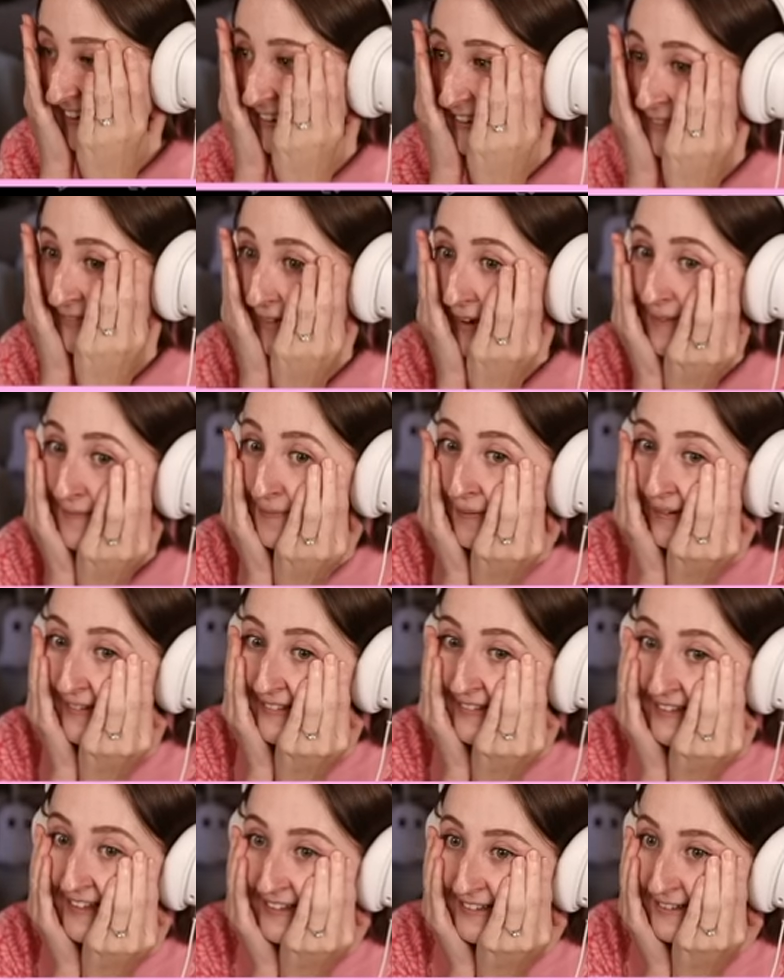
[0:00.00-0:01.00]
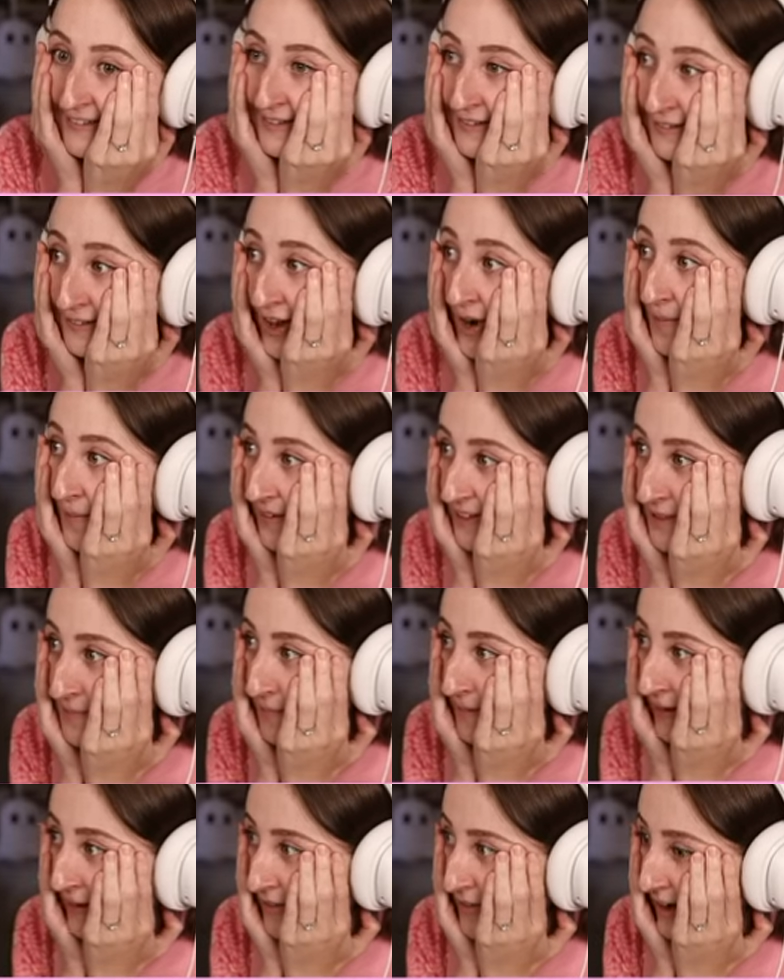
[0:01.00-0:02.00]
1.6 is so much
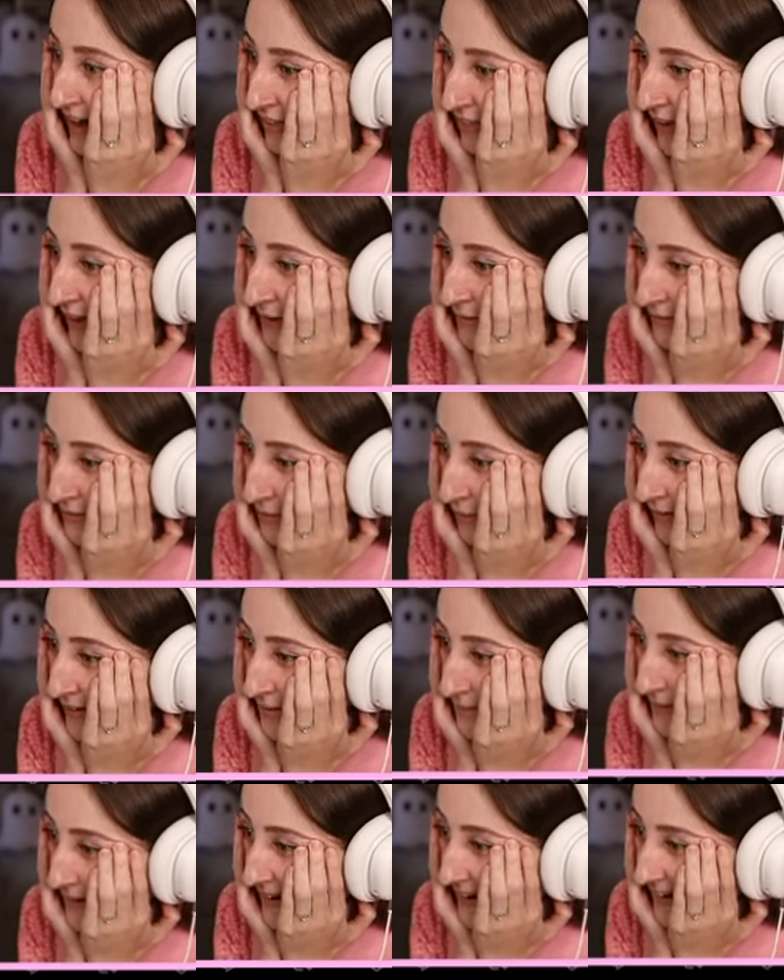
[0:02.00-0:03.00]
bigger than I thought it was going to be.